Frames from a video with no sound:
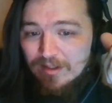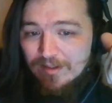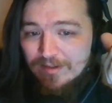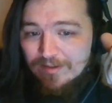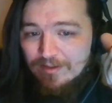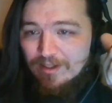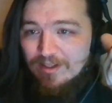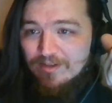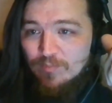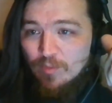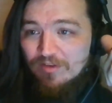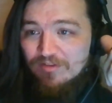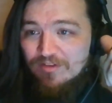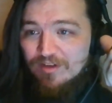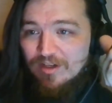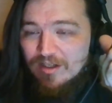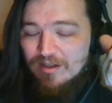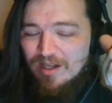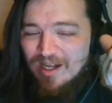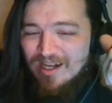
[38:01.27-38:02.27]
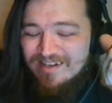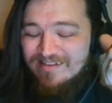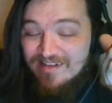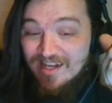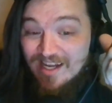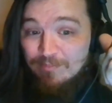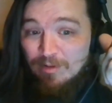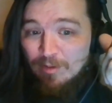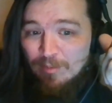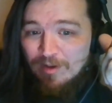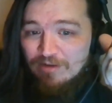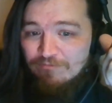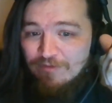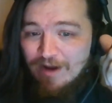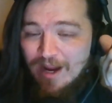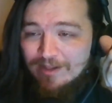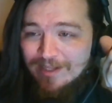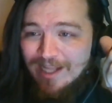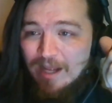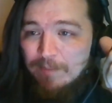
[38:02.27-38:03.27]
So this was I'd say probably a
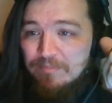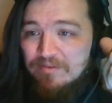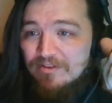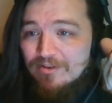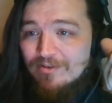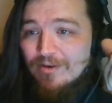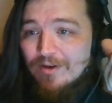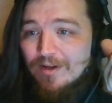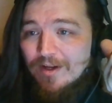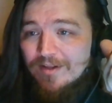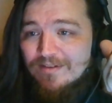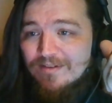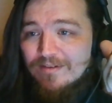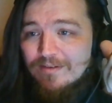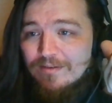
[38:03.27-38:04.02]
rare lapse on his